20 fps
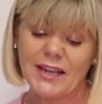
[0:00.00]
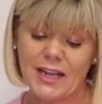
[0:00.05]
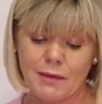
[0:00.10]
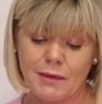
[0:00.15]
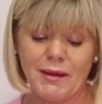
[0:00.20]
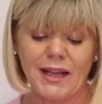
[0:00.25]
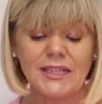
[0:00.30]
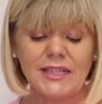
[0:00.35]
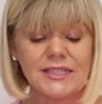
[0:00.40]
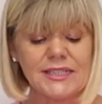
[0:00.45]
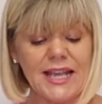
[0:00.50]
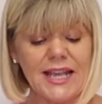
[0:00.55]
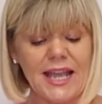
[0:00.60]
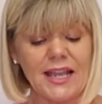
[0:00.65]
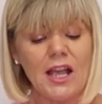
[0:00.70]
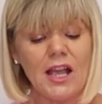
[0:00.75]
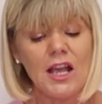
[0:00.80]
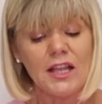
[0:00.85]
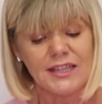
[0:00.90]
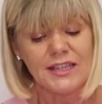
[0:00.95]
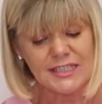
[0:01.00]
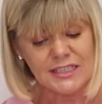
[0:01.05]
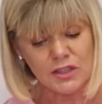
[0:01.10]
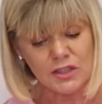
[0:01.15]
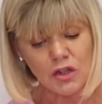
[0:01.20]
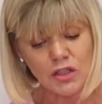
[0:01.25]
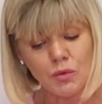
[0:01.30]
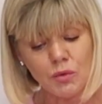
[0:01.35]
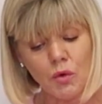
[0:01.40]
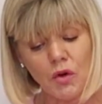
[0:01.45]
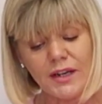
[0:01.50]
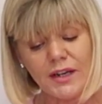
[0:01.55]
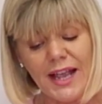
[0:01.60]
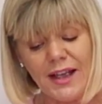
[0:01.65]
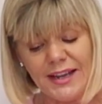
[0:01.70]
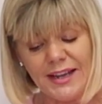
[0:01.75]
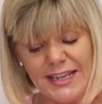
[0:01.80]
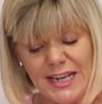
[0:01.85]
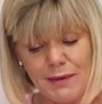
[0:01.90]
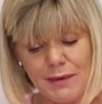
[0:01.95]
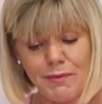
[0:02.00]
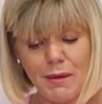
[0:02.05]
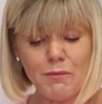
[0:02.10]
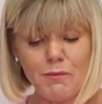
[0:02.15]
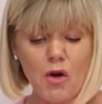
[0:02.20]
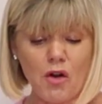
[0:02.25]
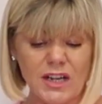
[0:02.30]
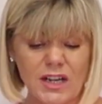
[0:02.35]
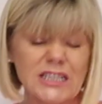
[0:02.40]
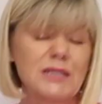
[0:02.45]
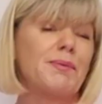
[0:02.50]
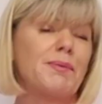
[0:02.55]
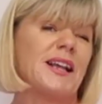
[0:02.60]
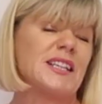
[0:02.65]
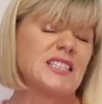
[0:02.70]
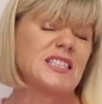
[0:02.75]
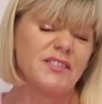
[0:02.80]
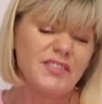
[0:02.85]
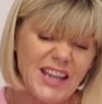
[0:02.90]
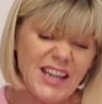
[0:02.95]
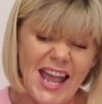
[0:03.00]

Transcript: So you might say, this is going to work out a little bit more expensive.